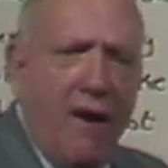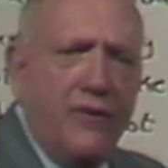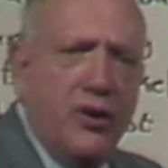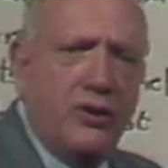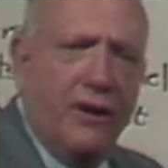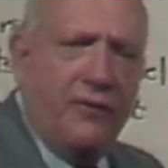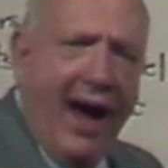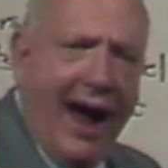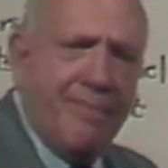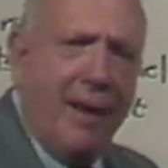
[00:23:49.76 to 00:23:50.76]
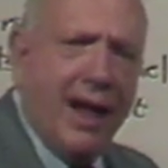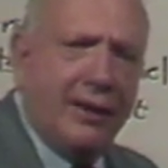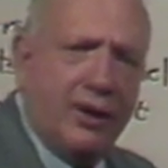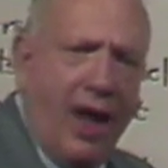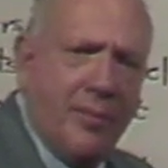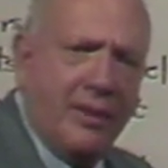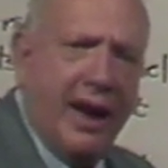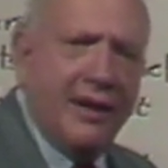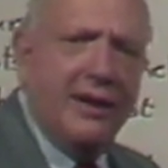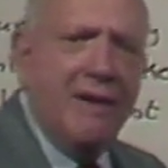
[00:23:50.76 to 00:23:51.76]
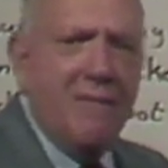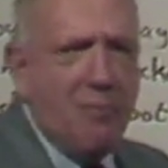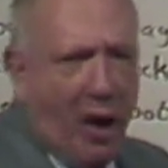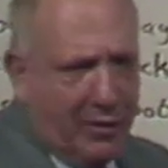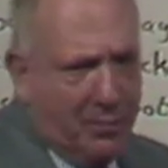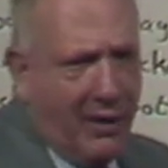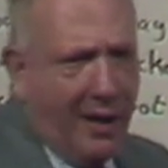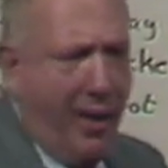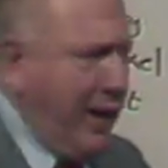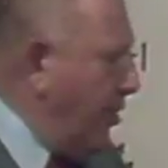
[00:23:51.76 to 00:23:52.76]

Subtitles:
You divide by the denominator, multiply by the